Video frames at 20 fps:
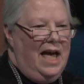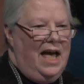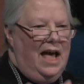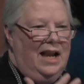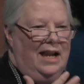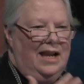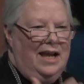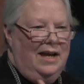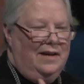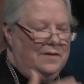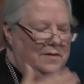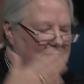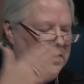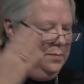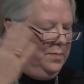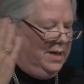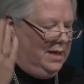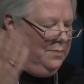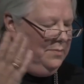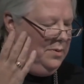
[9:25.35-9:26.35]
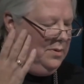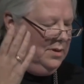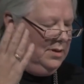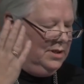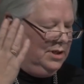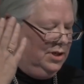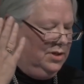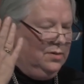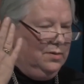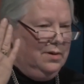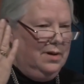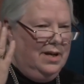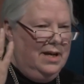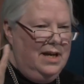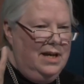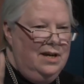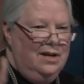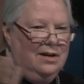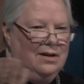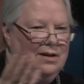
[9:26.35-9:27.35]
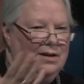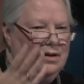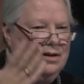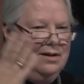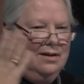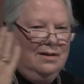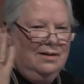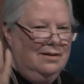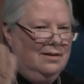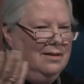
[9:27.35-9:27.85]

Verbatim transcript: allows people to hear